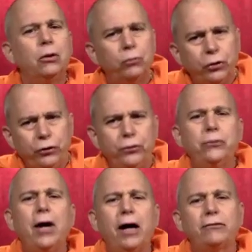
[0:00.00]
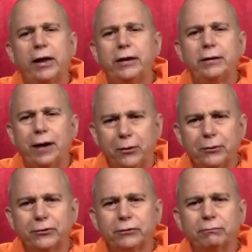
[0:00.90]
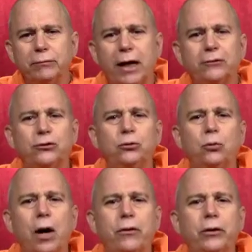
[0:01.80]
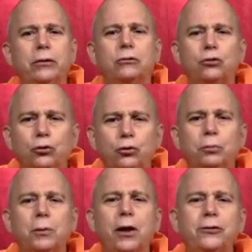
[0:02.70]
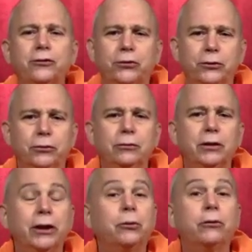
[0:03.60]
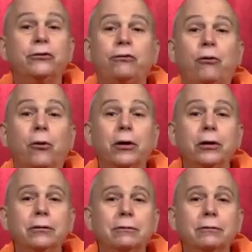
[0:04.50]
would you have any doubts as to whether 2 + 2 = 4?